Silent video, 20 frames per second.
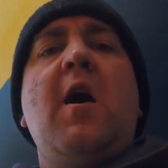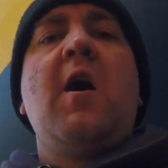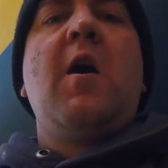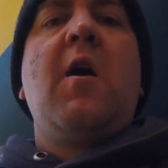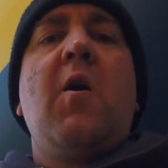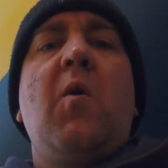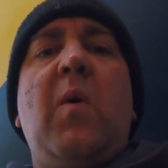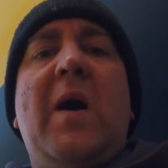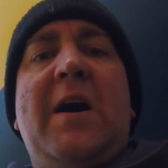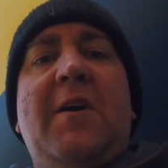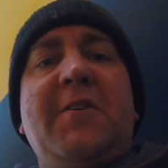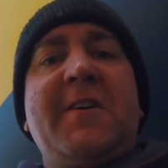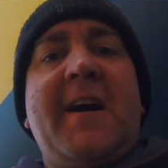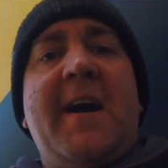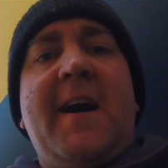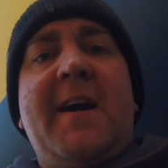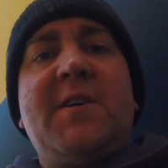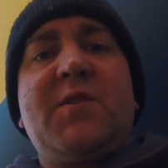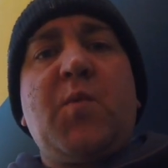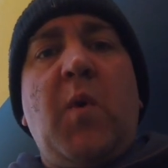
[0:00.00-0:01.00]
Well
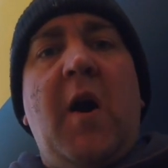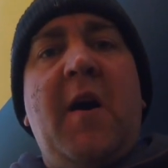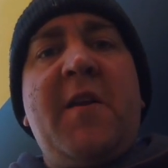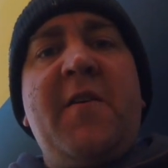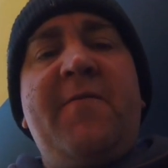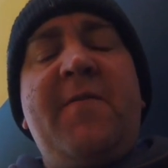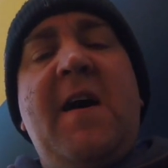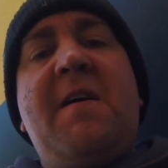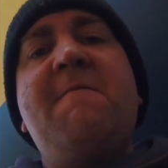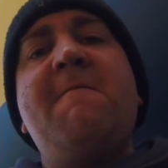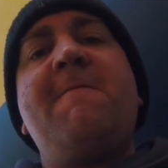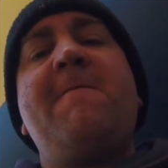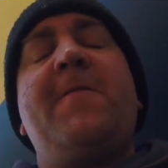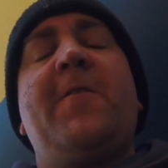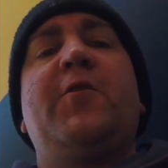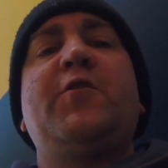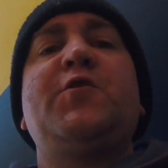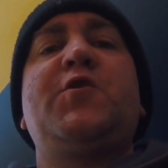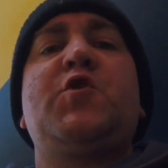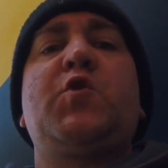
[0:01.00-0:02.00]
guys, what an
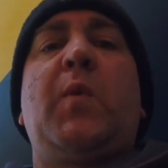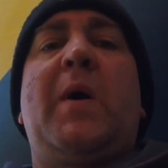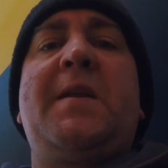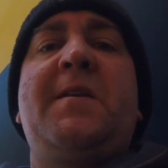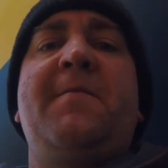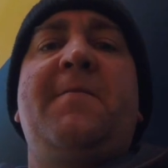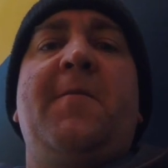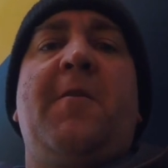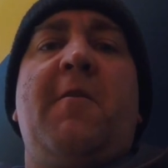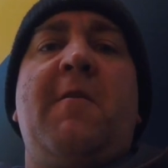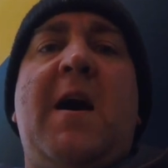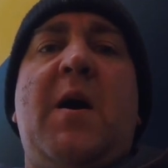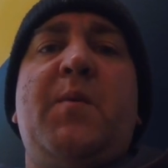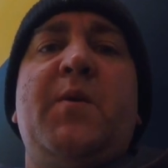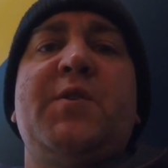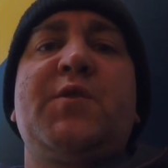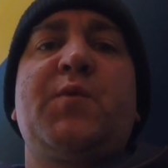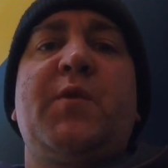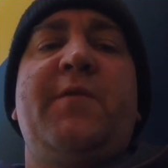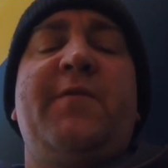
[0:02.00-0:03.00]
eventful 24
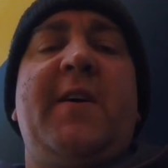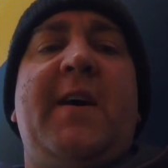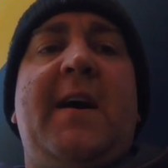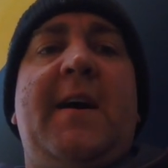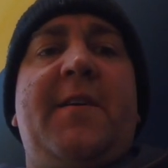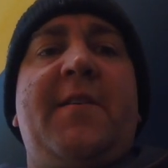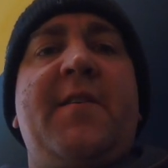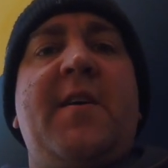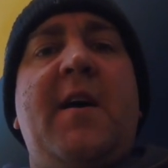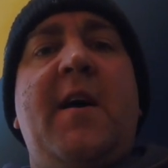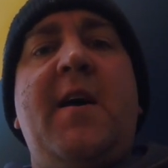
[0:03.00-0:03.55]
hours we've had.